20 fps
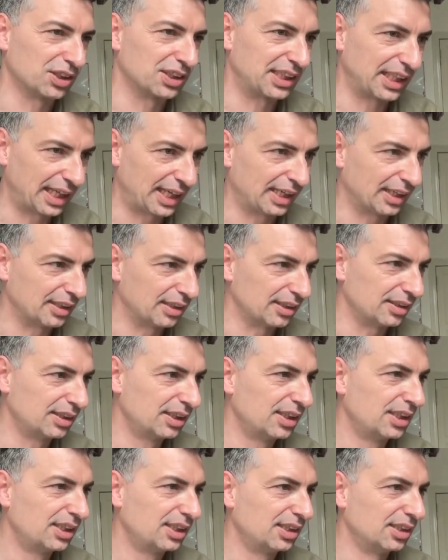ten,
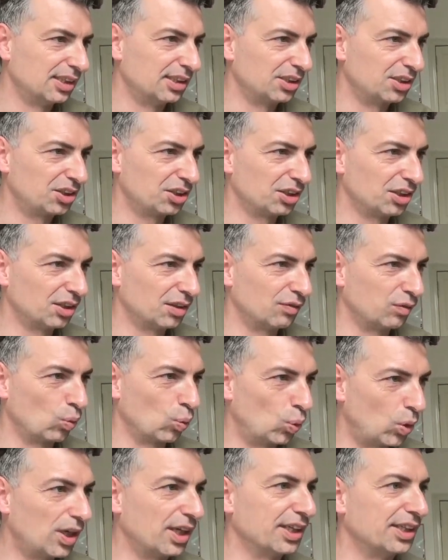edition of
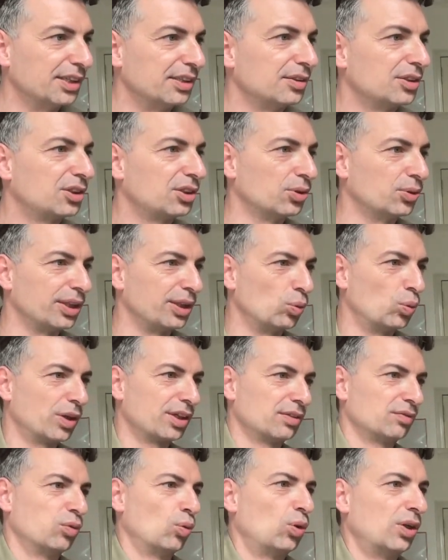one, so a
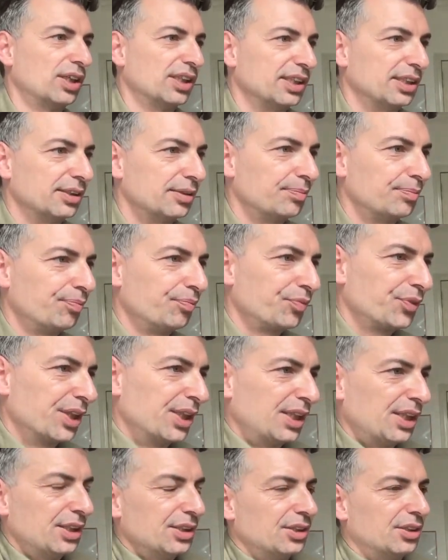one of one.
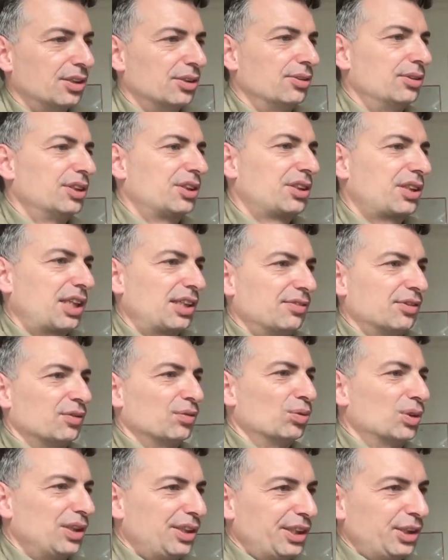So just kind of a
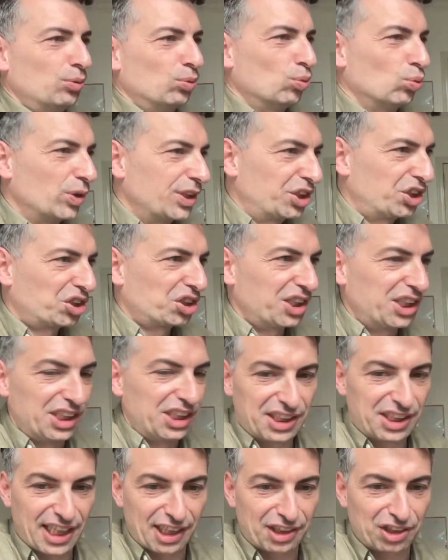really richly
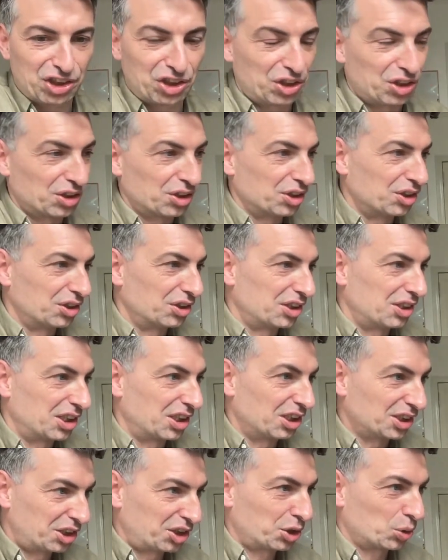textured
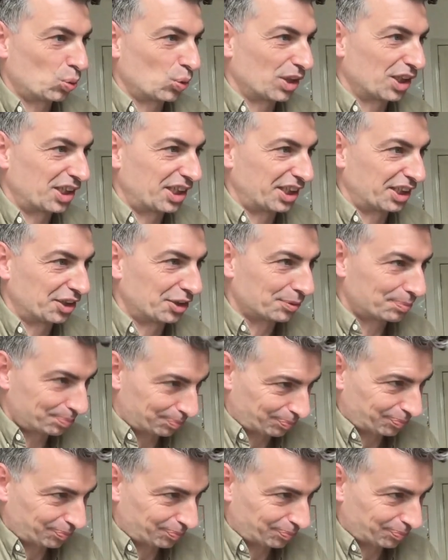glitch work here,